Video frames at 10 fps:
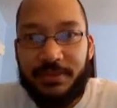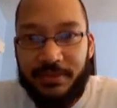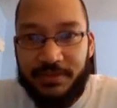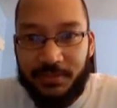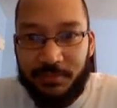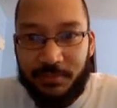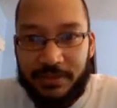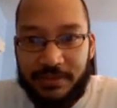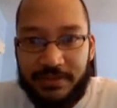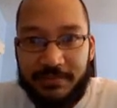these 2
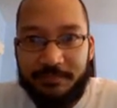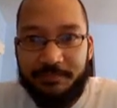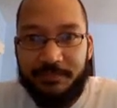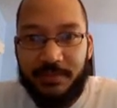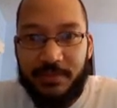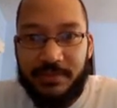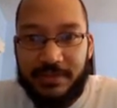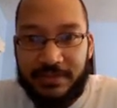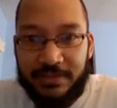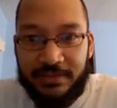points. Notice
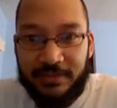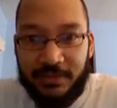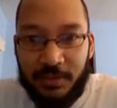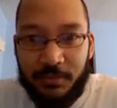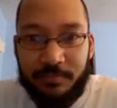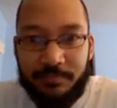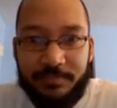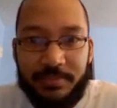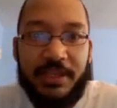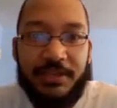that the low
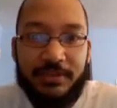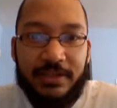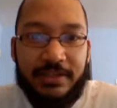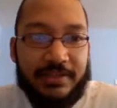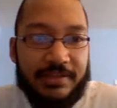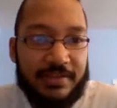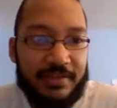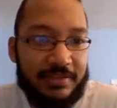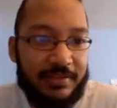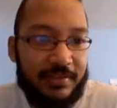potential end is
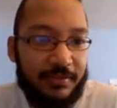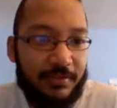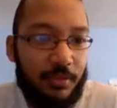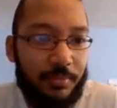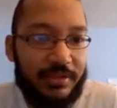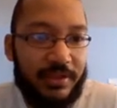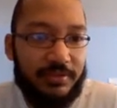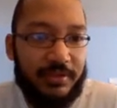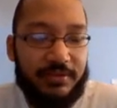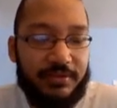connected to the low
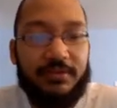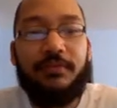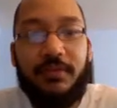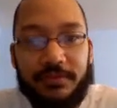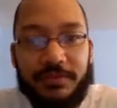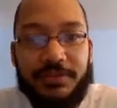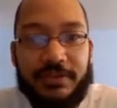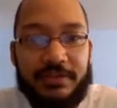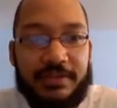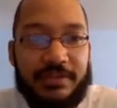potential end. The low voltage
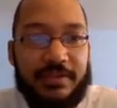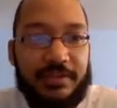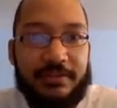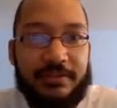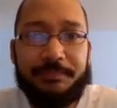end is connected.